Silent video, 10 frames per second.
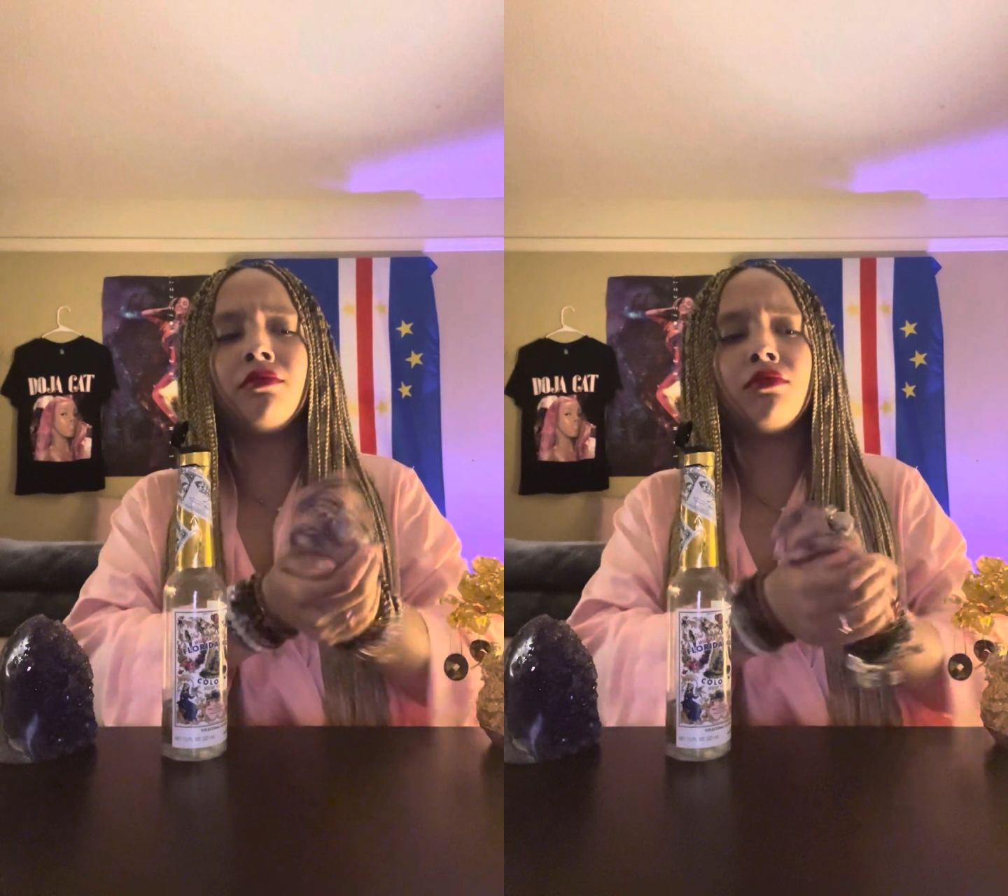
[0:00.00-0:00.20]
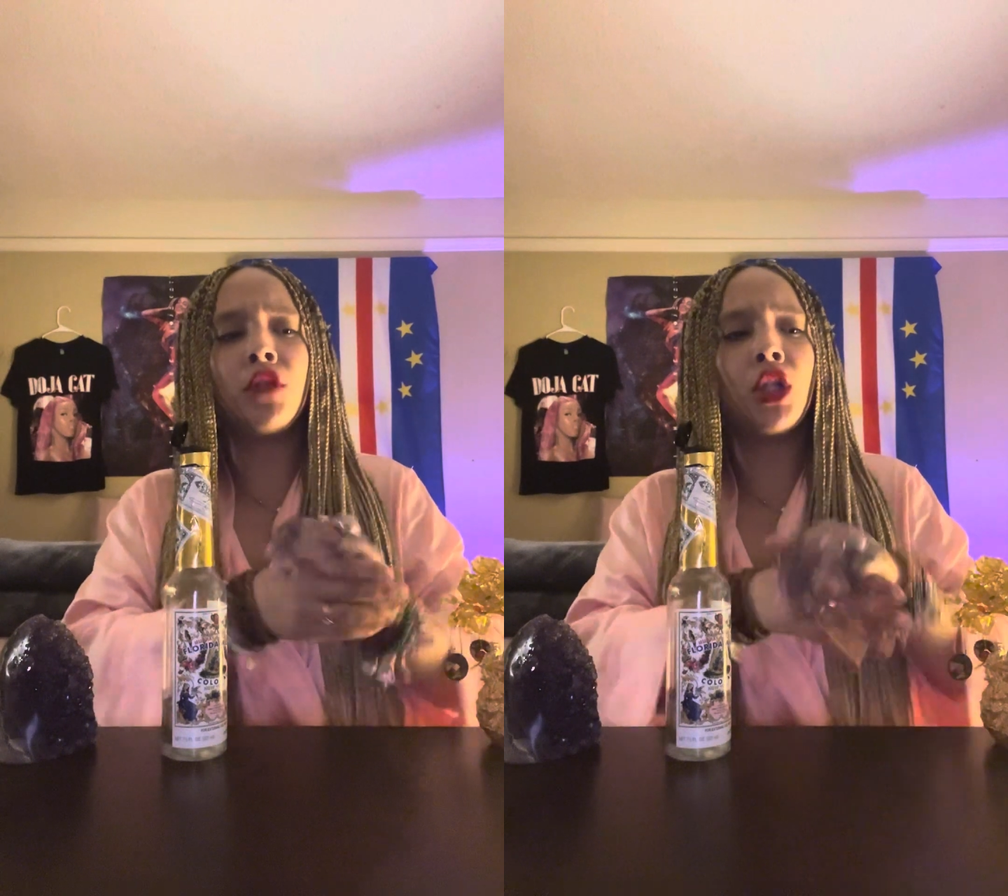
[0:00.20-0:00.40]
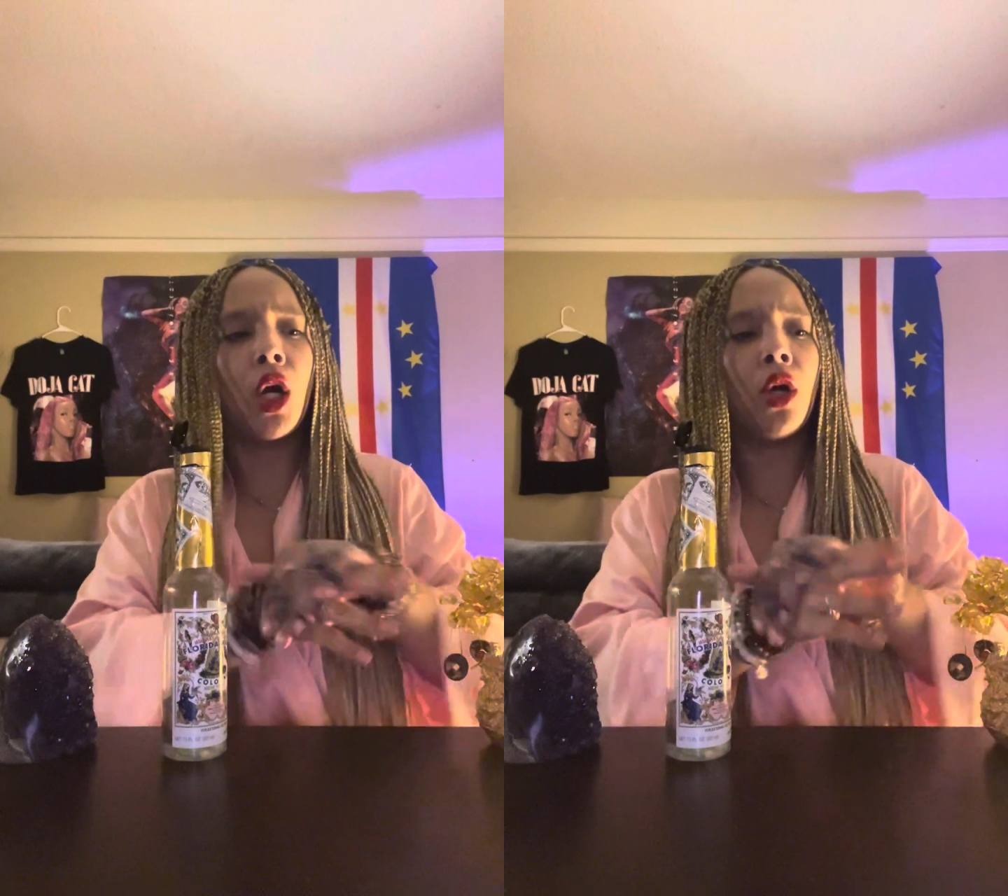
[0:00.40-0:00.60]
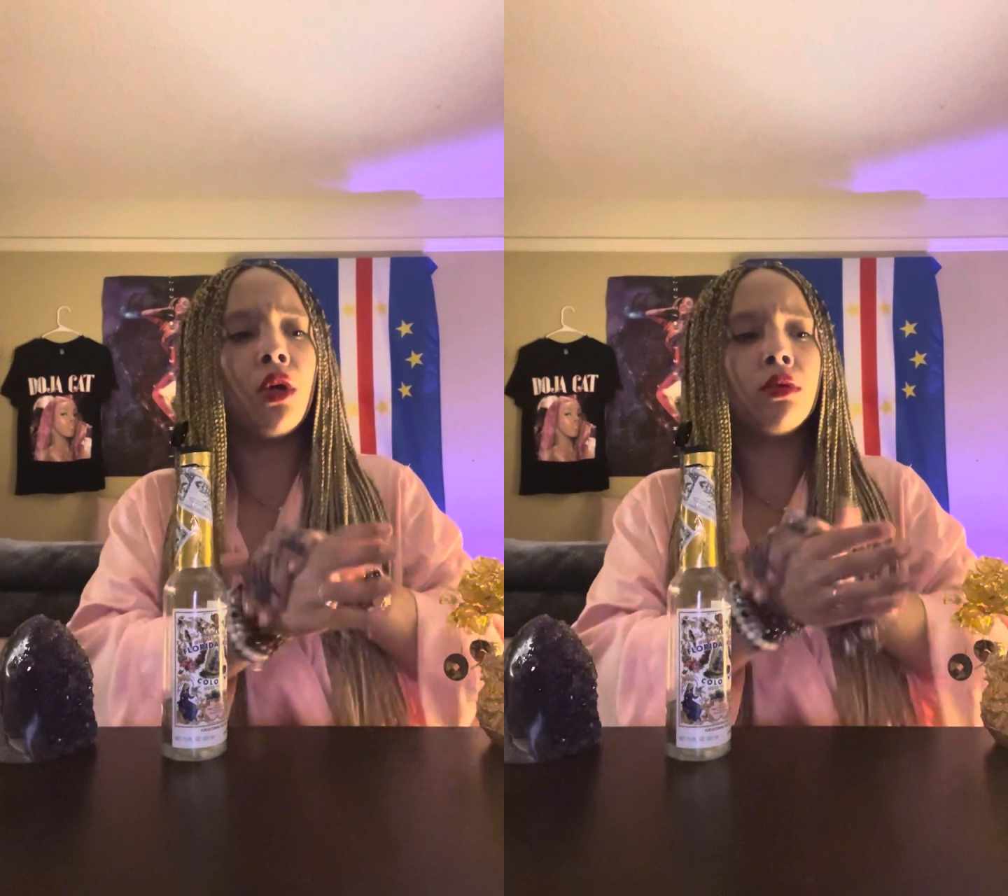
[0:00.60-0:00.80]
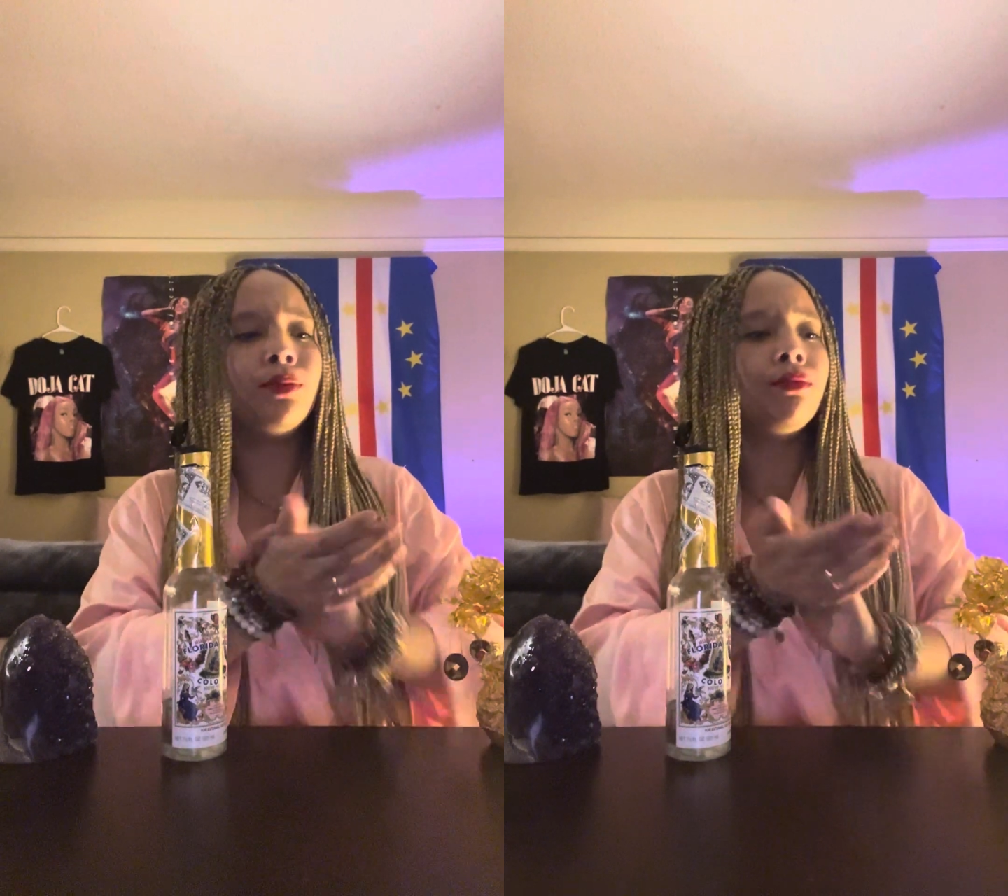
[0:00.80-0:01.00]
you
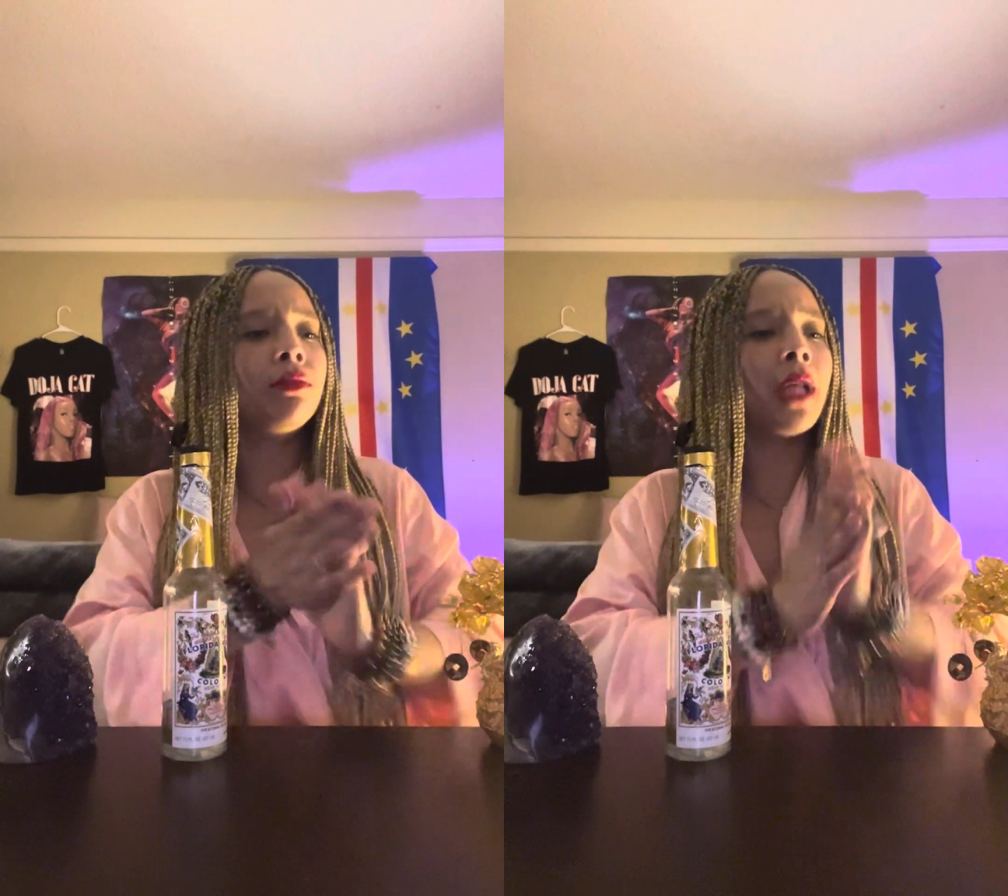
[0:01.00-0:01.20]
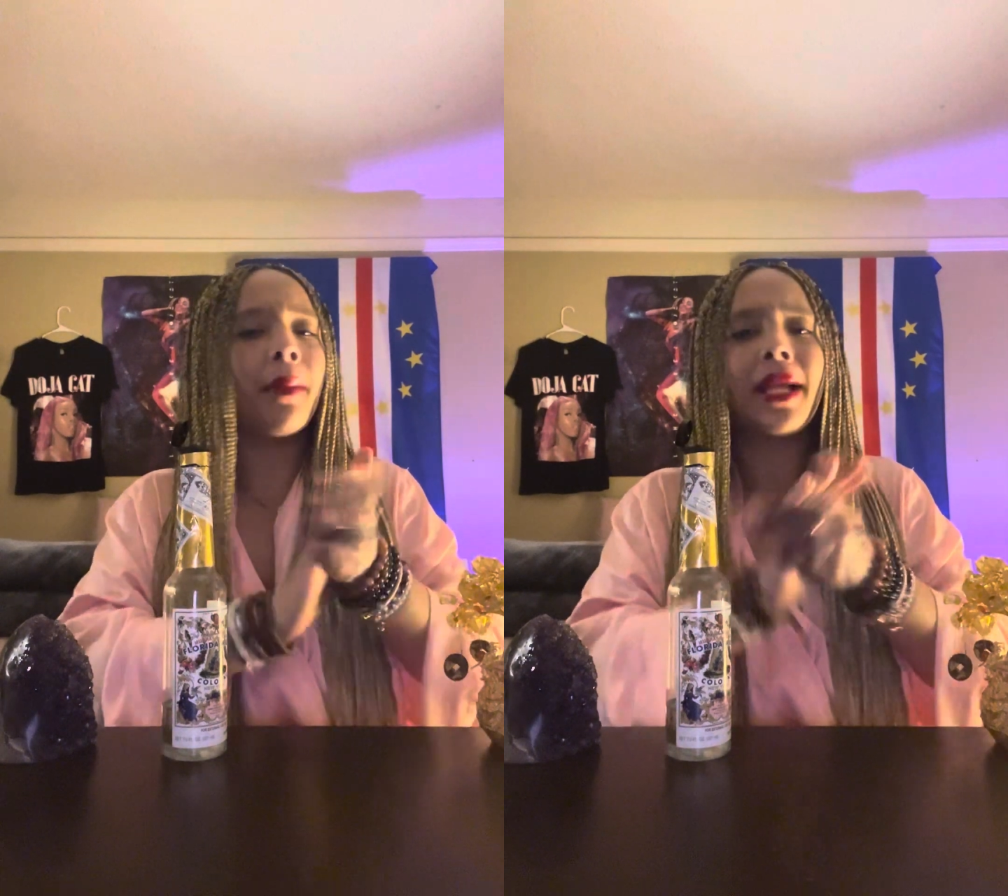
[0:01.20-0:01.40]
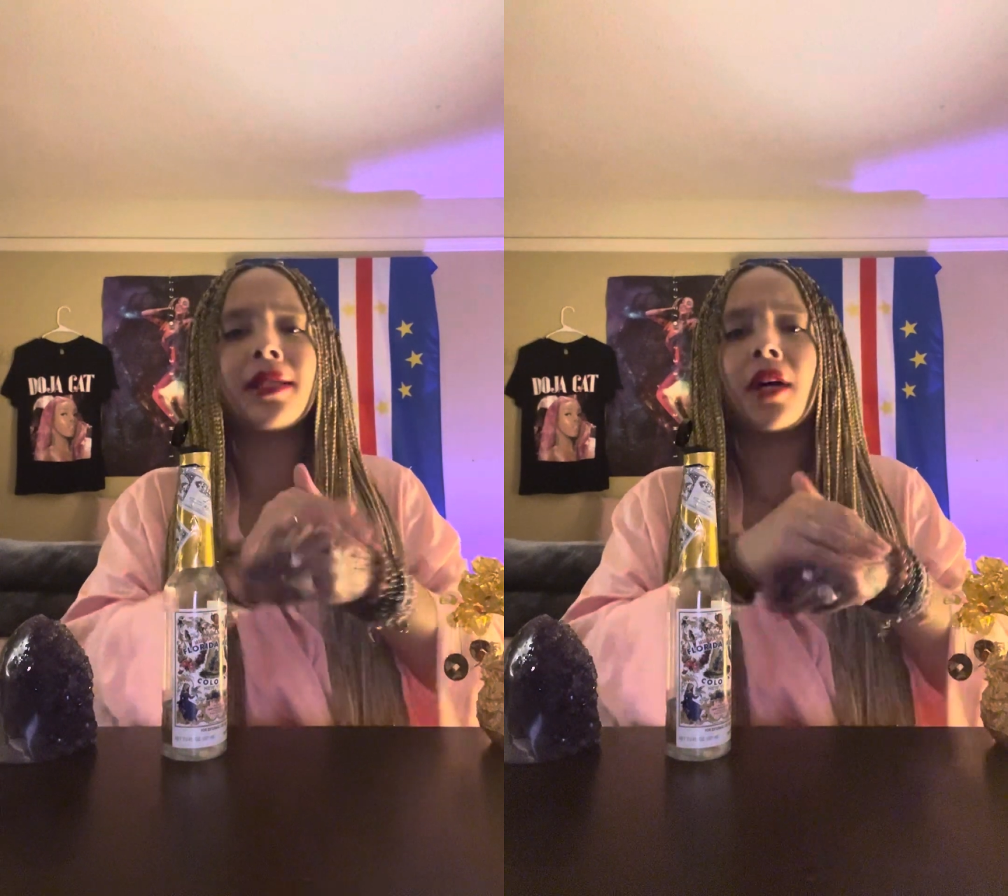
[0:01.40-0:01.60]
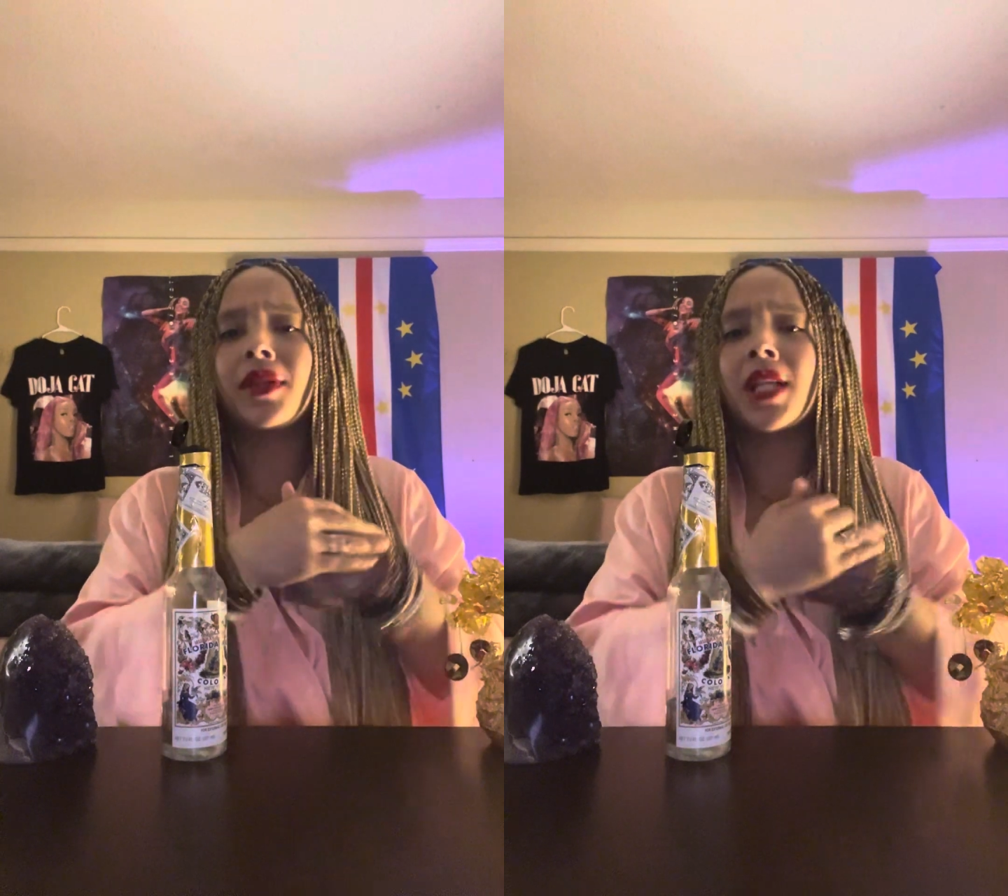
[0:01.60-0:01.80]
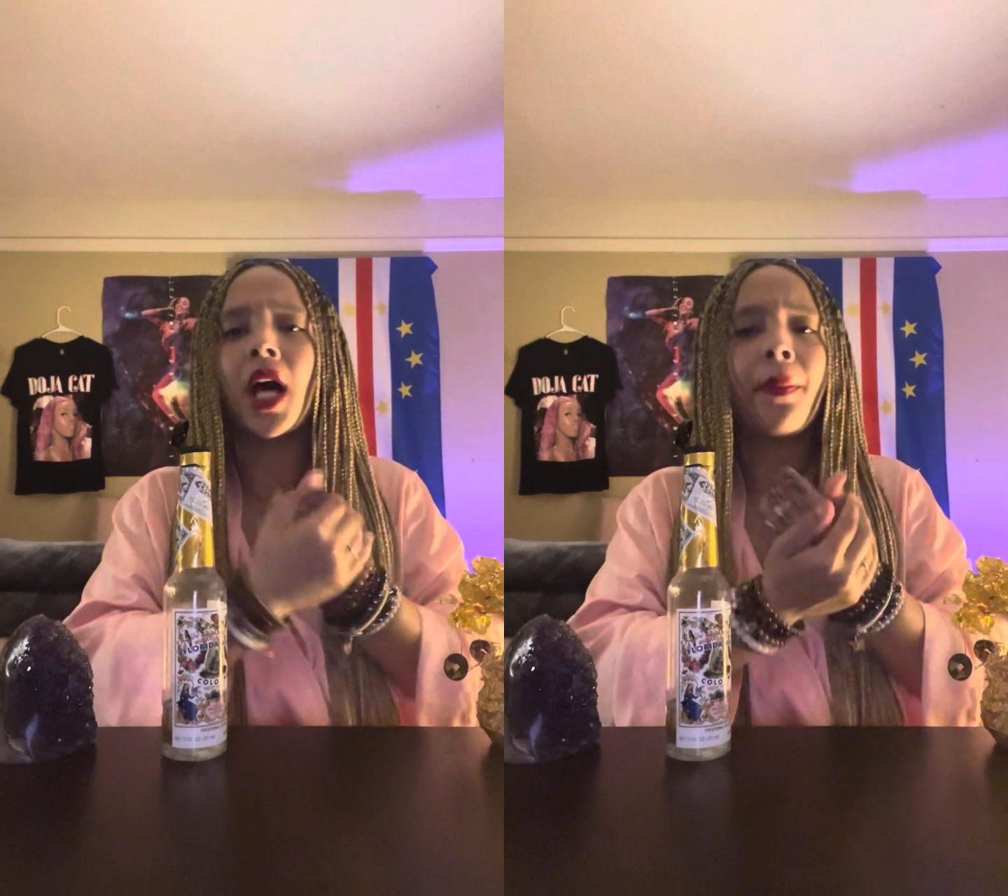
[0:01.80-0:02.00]
know, not based off a
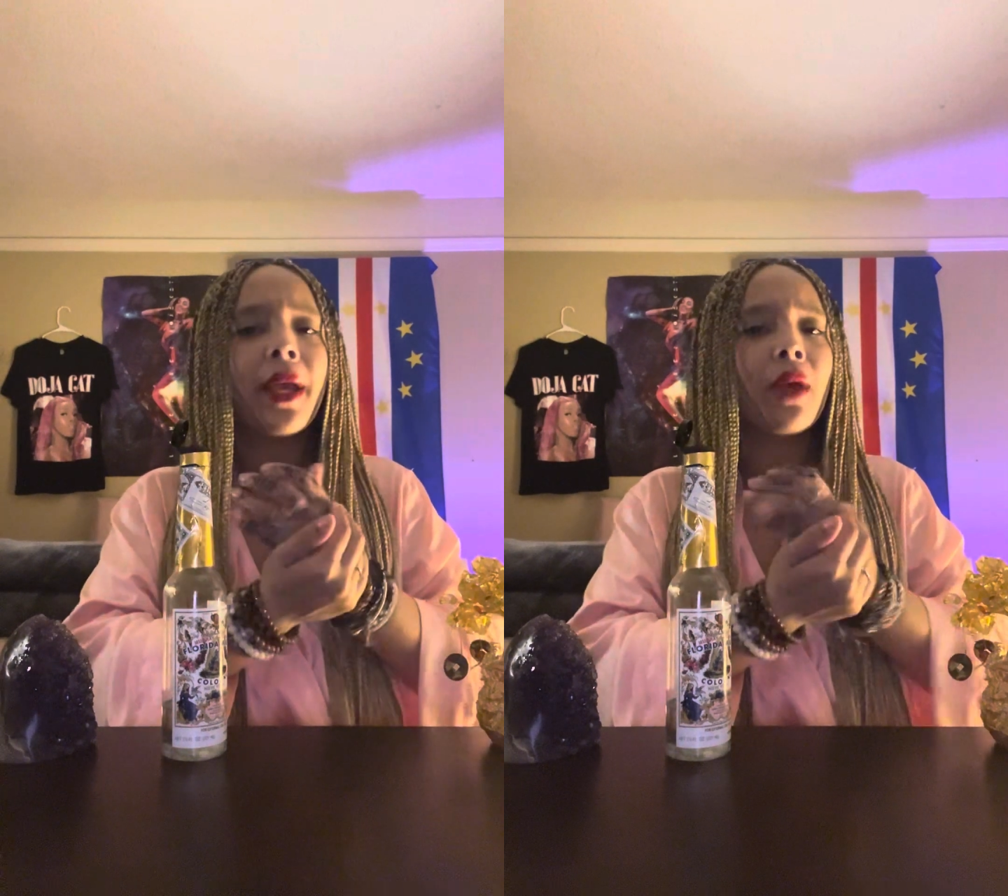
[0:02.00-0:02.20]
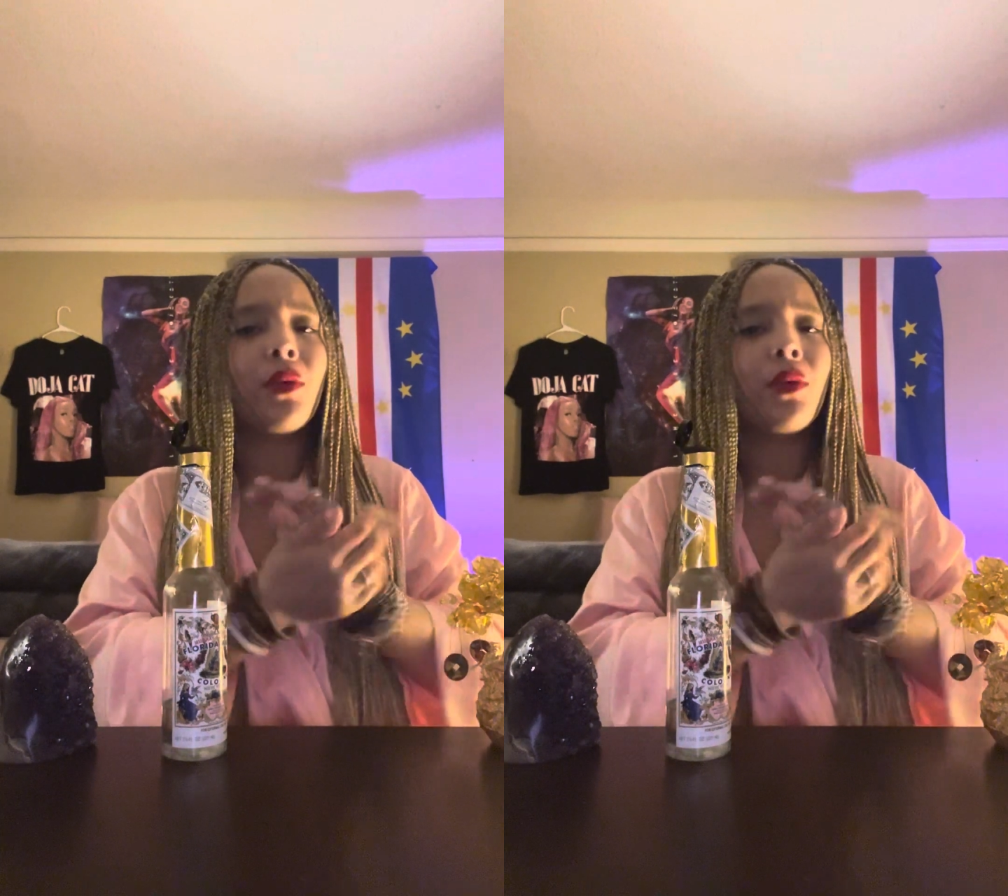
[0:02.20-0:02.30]
topic.